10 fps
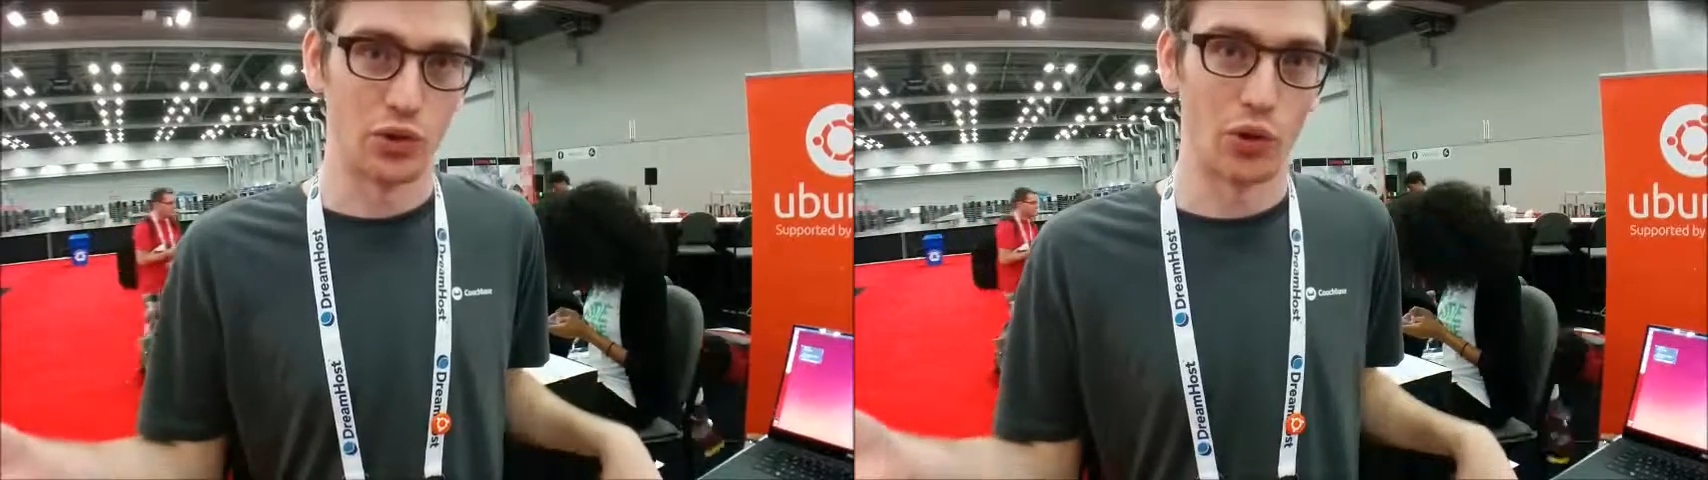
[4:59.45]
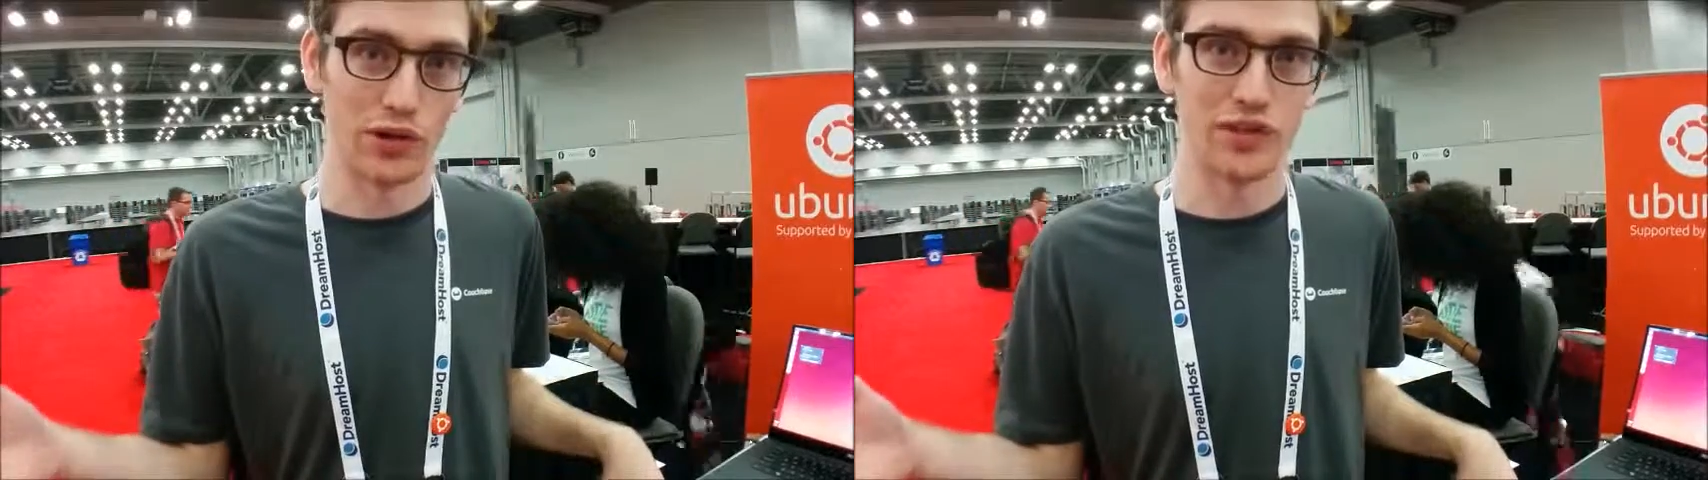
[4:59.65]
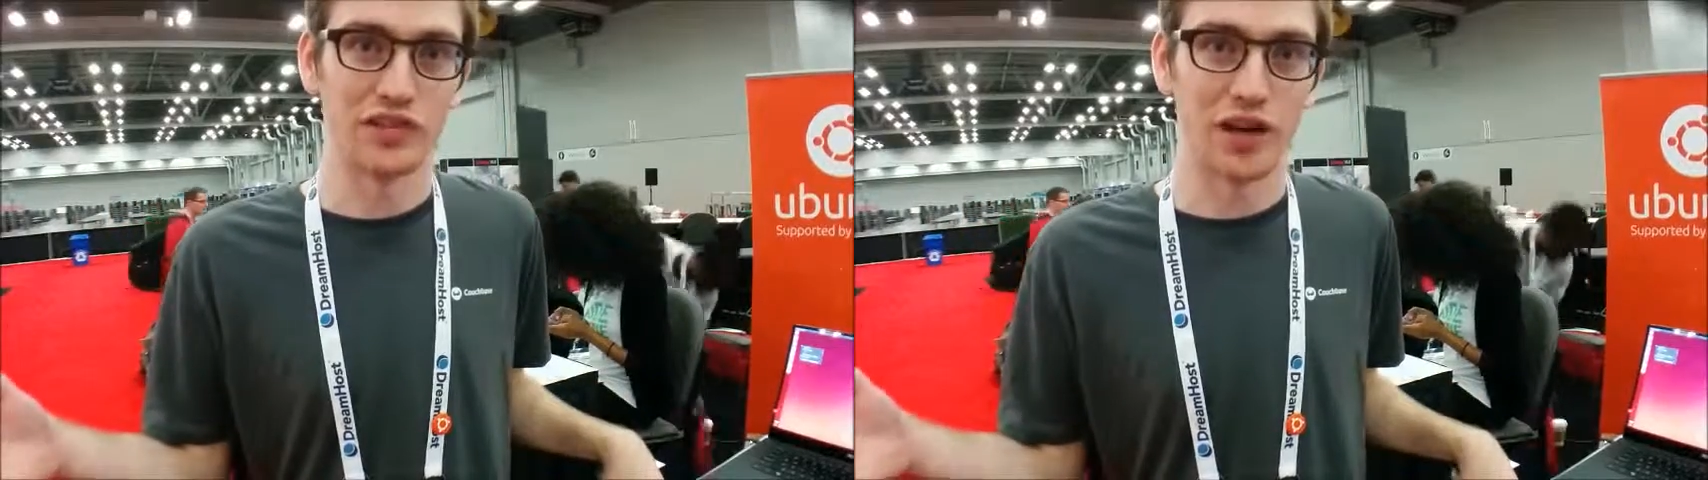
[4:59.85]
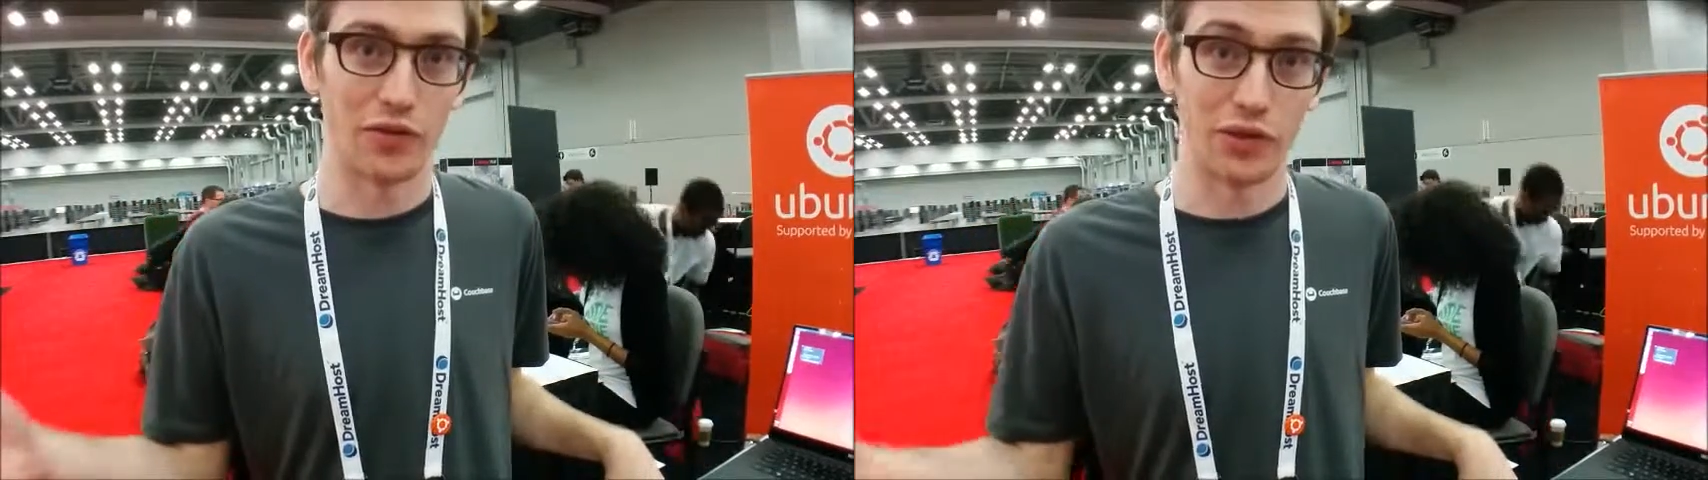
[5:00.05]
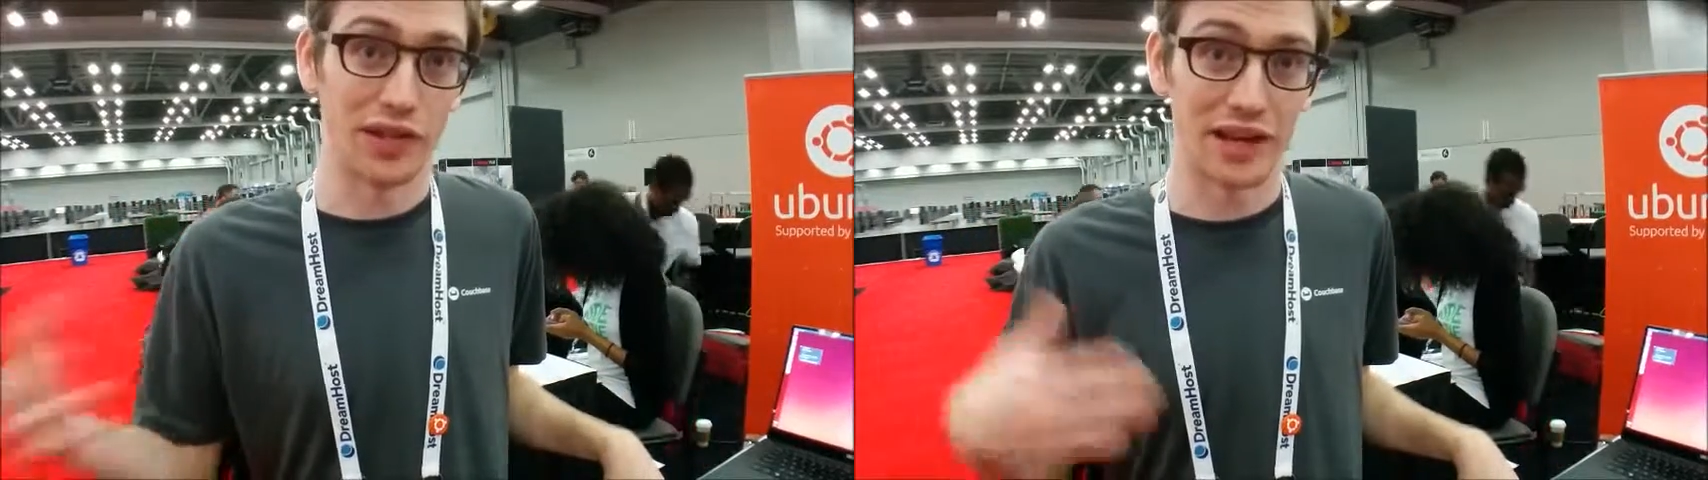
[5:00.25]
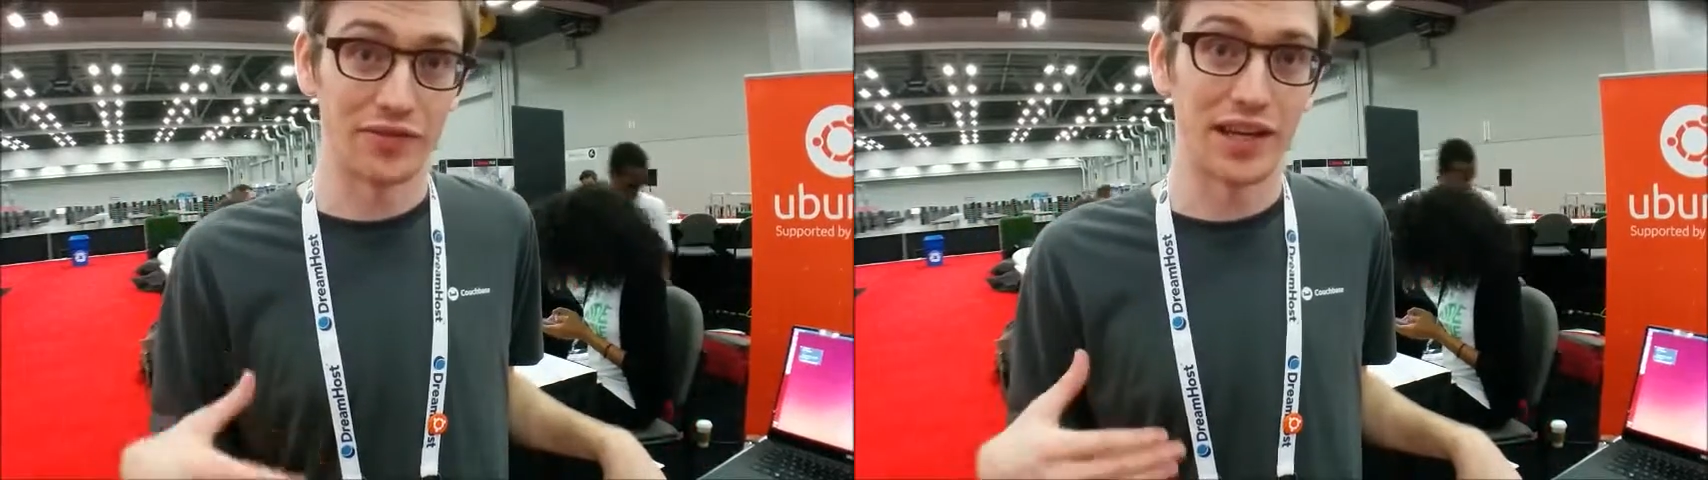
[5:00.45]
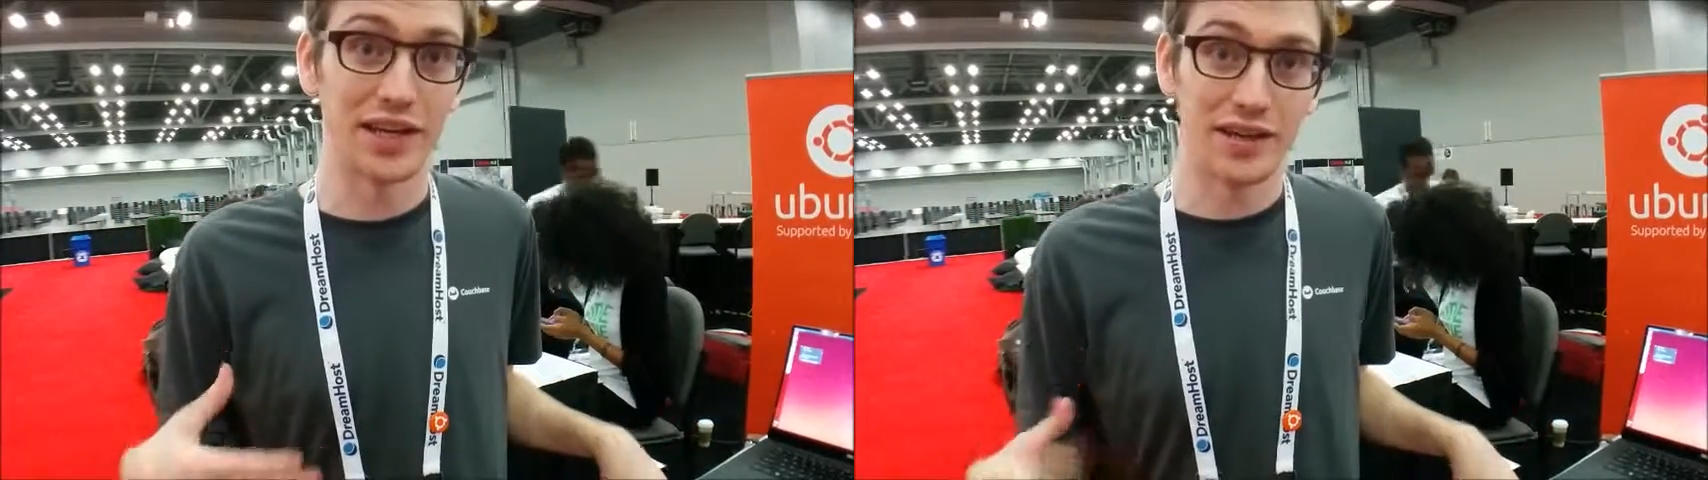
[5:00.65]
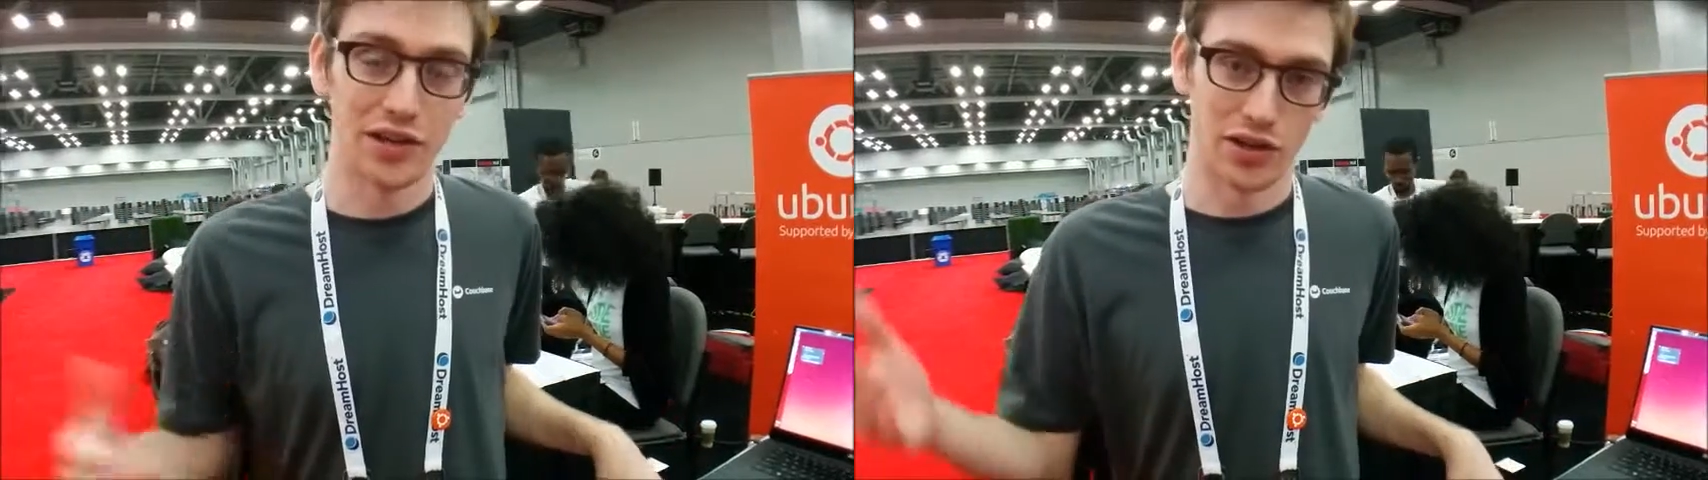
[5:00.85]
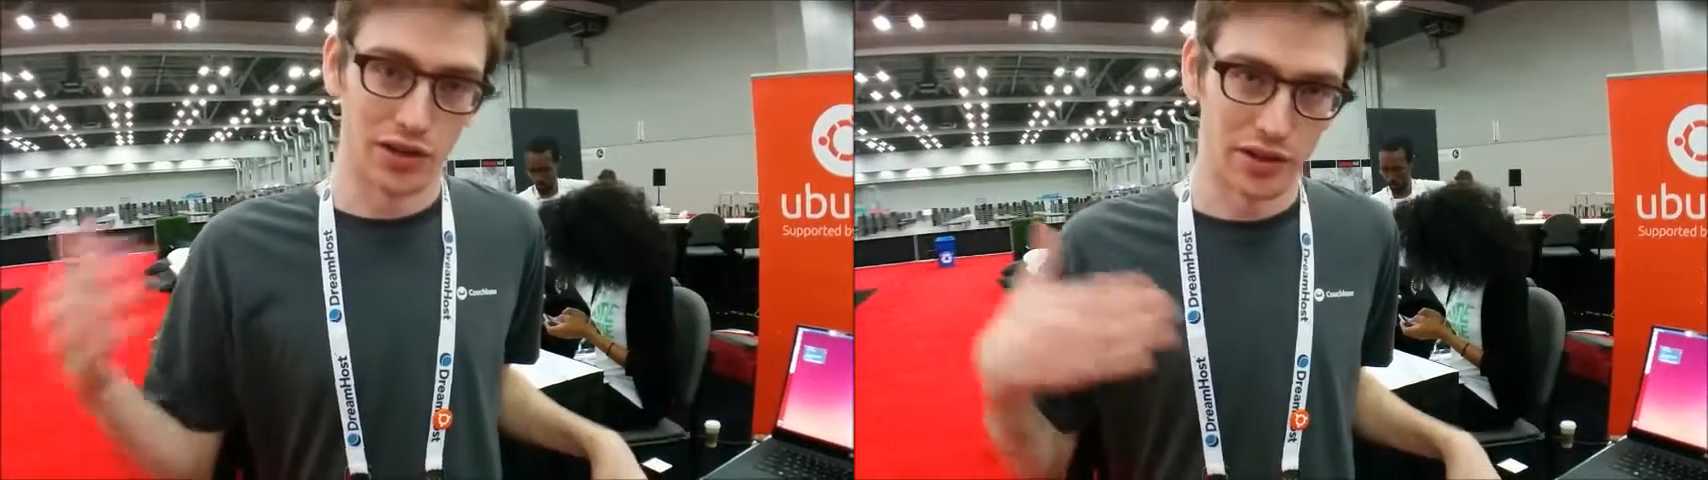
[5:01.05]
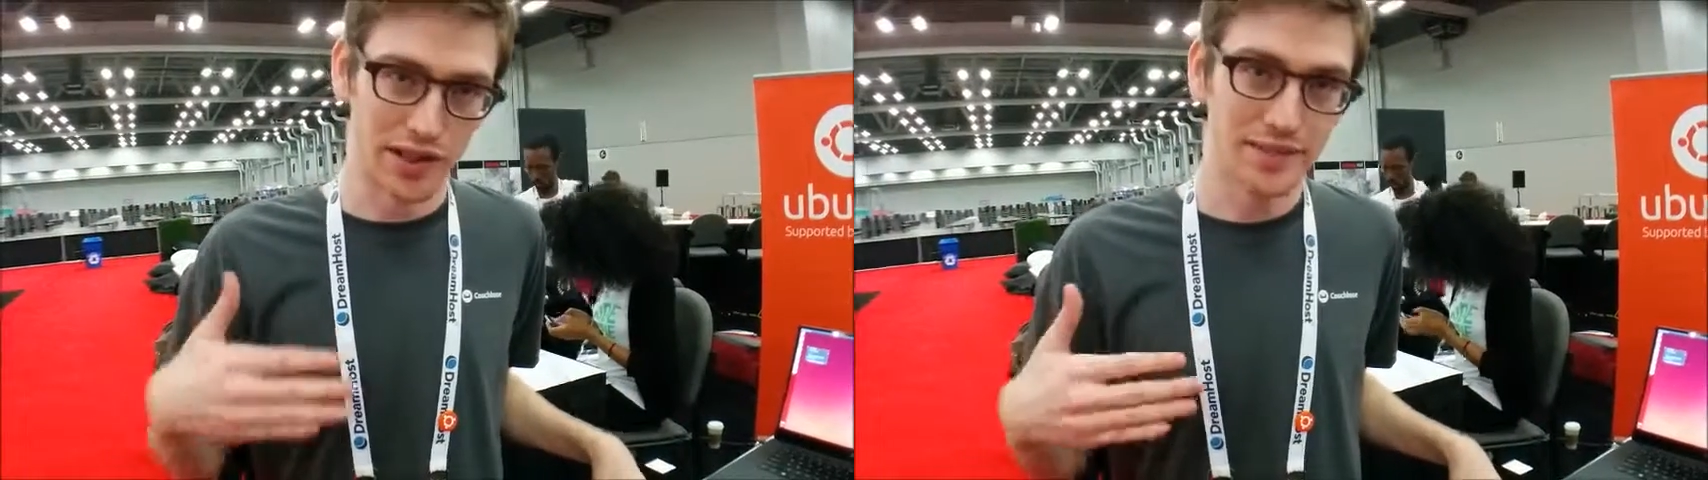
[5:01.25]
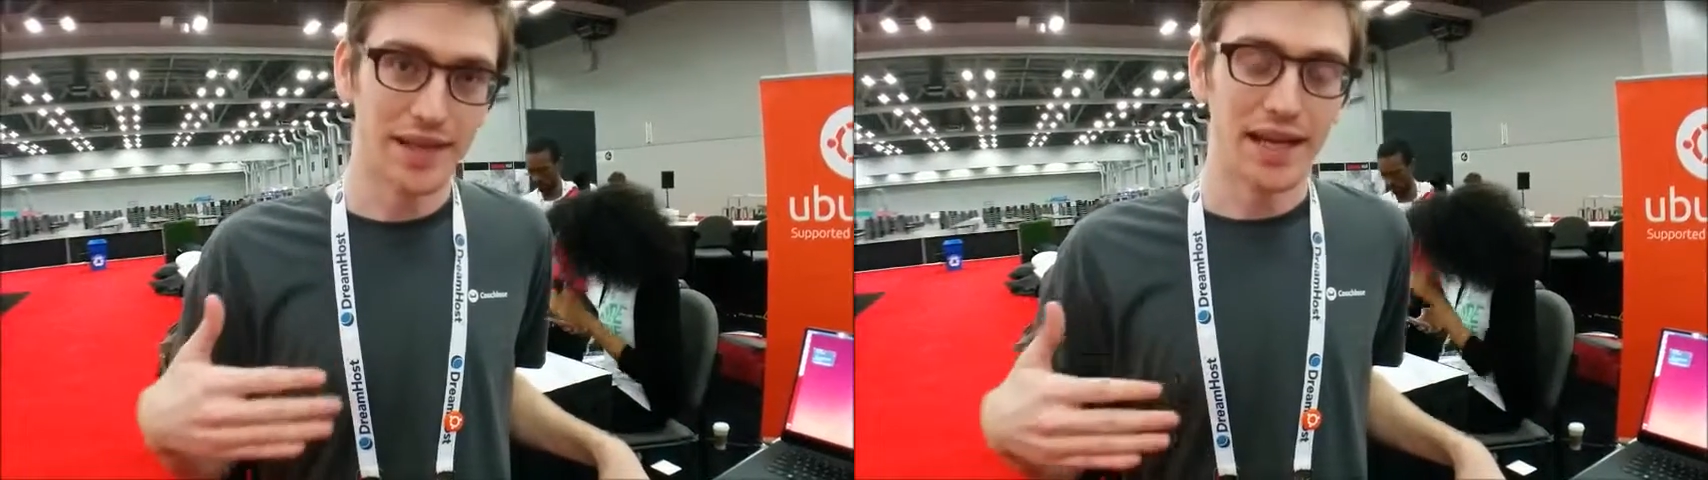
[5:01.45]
ordered the software dev kit early,